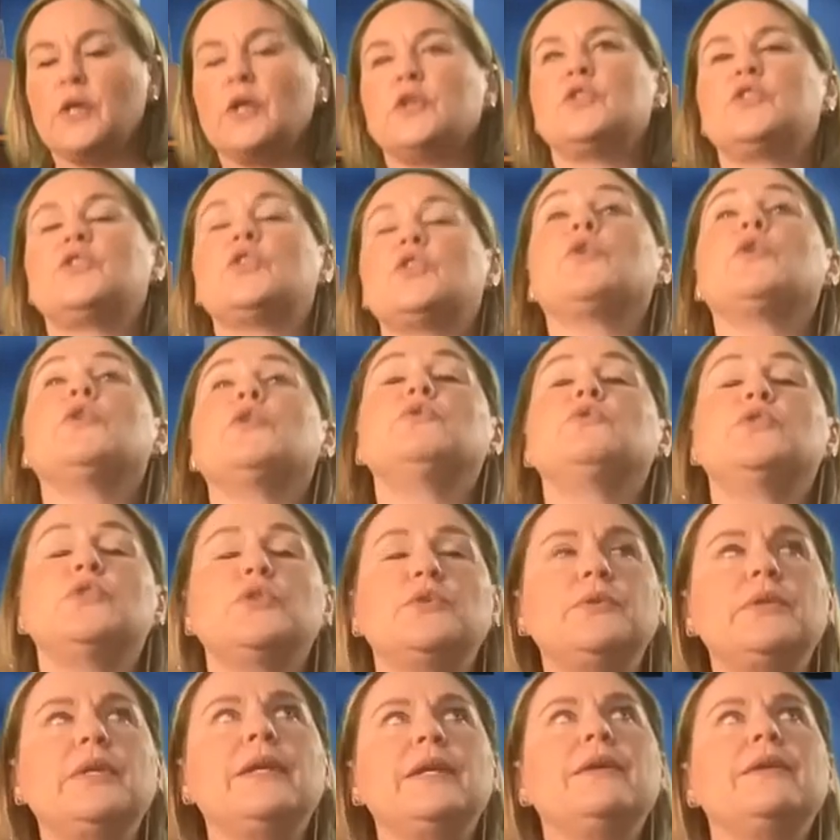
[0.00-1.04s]
So you
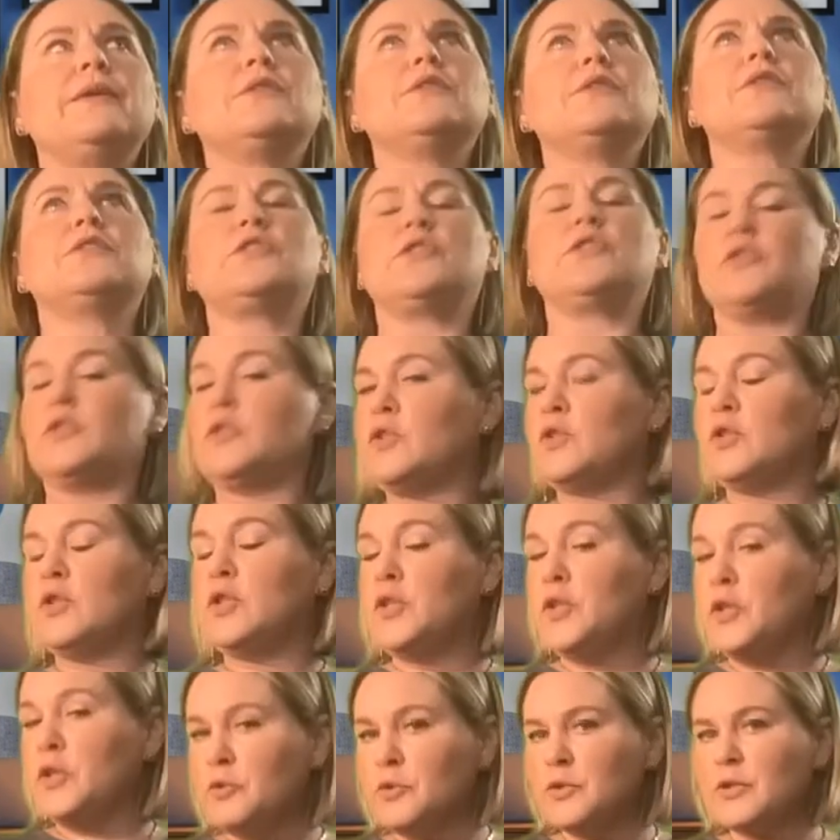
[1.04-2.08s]
do need to
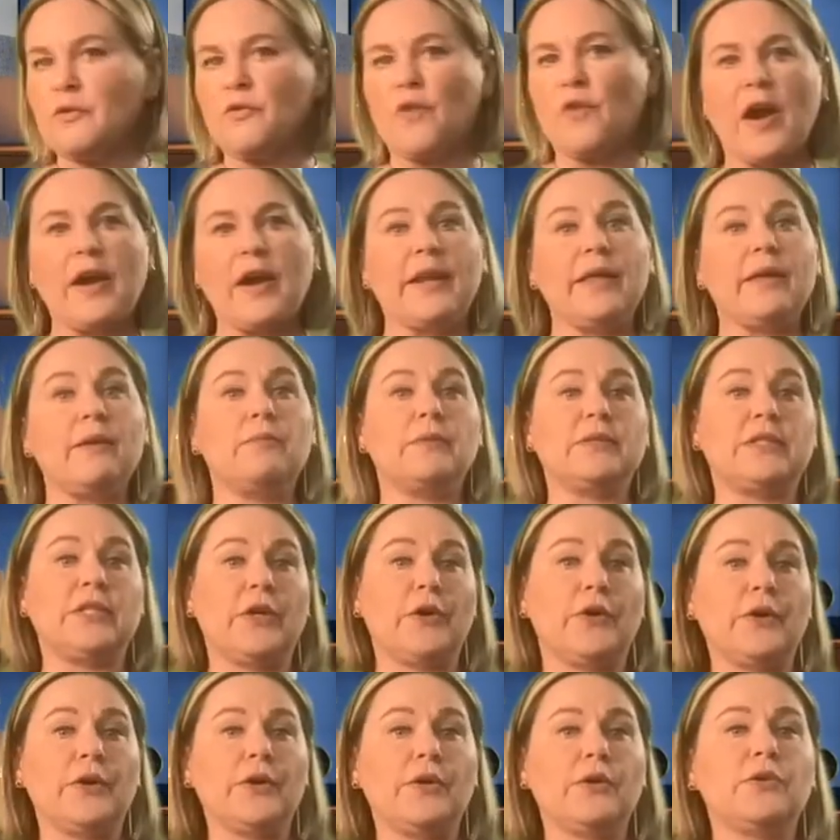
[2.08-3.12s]
use a variety of
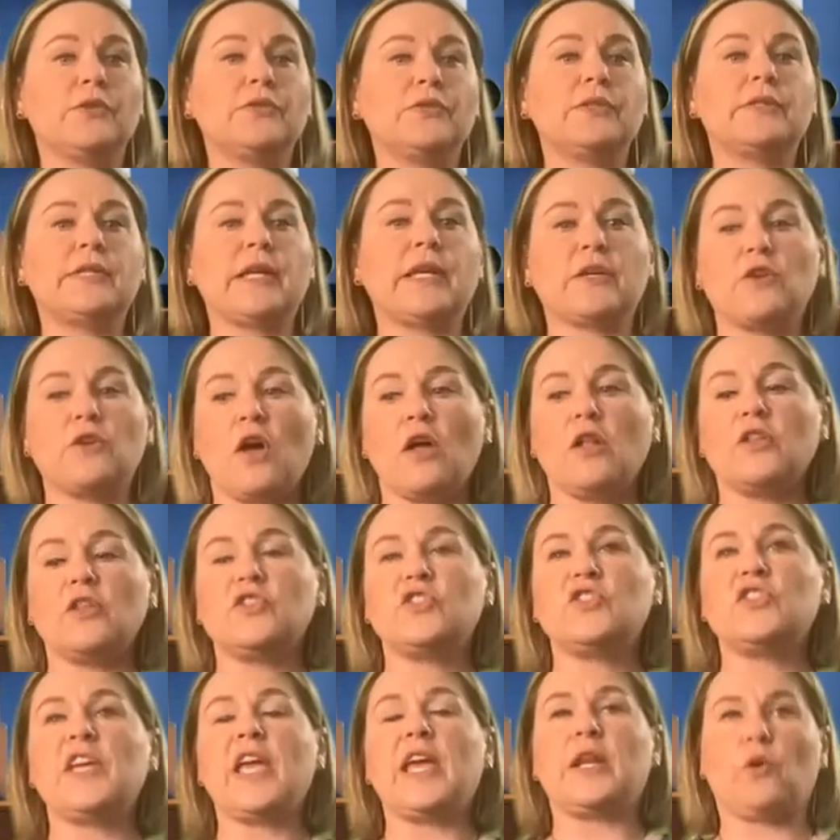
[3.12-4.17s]
materials,
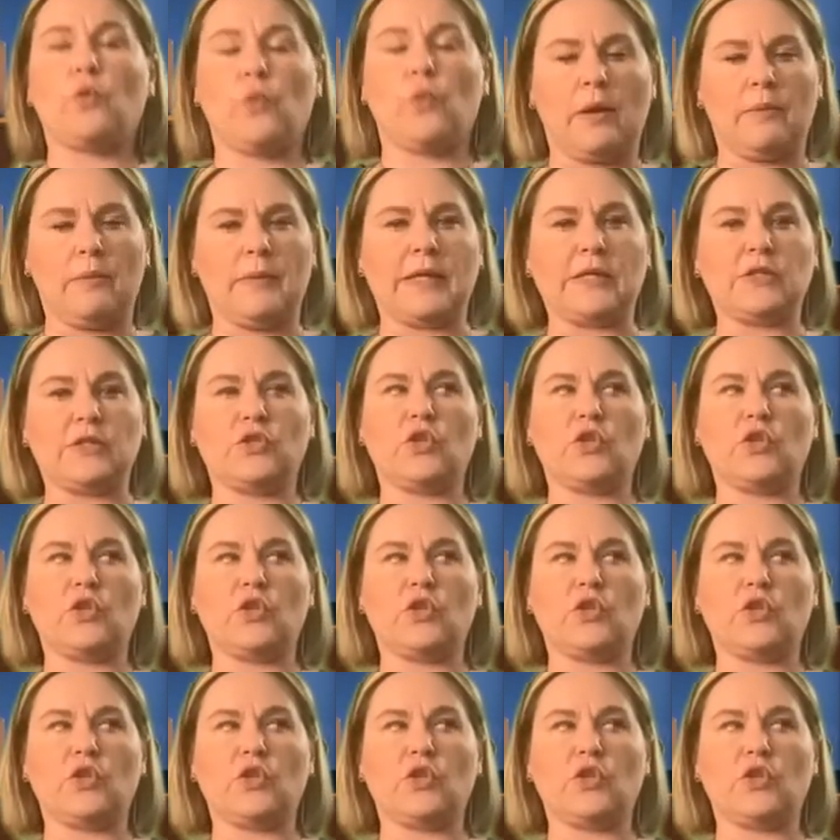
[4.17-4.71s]
technology, and equipment.